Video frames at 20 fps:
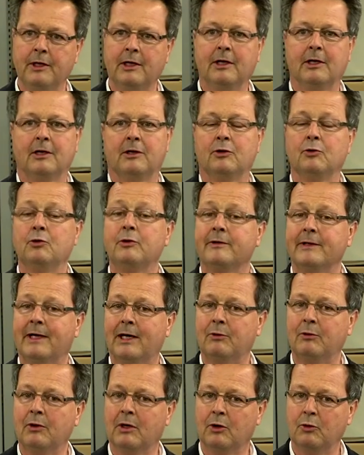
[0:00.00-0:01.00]
Use our
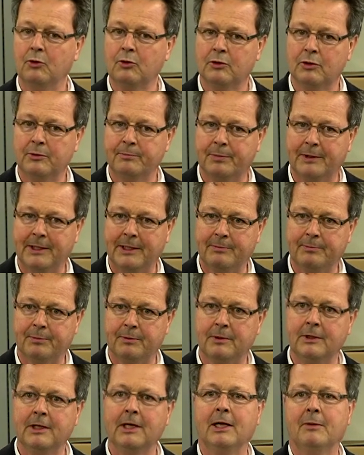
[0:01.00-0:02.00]
local people
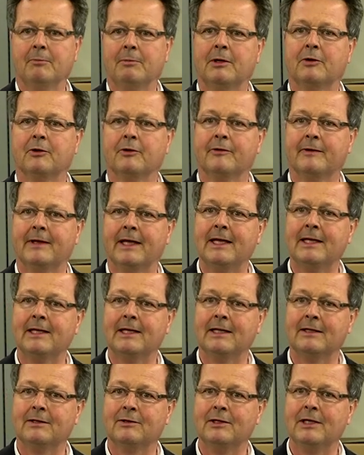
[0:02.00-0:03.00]
because they can
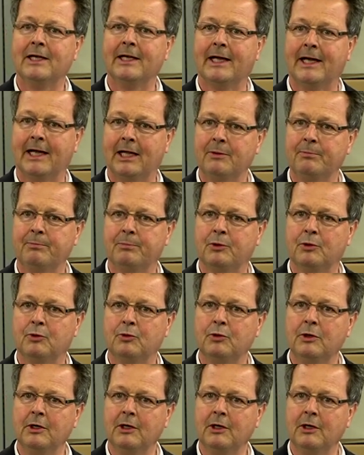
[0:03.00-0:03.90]
really help you